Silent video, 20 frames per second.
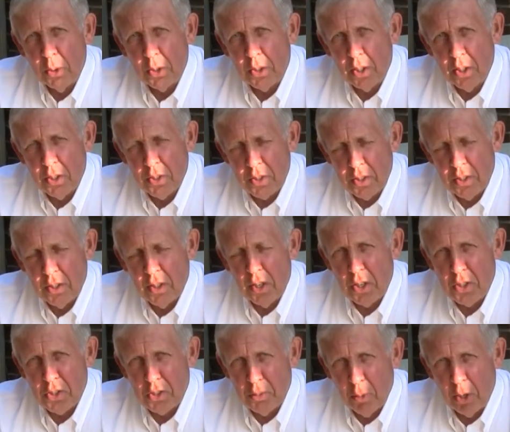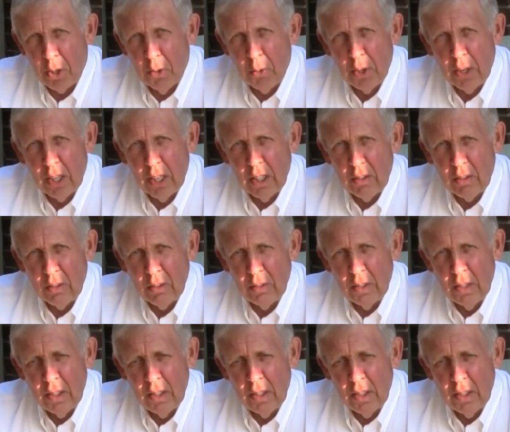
but there's some going on.